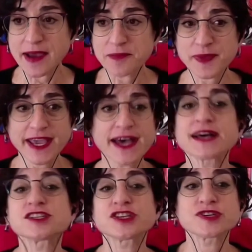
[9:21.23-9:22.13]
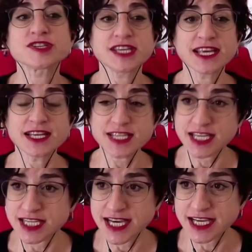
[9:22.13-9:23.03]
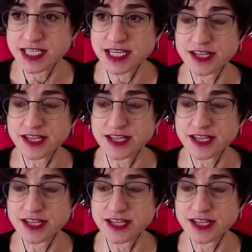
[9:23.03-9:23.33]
because they're seen as contested,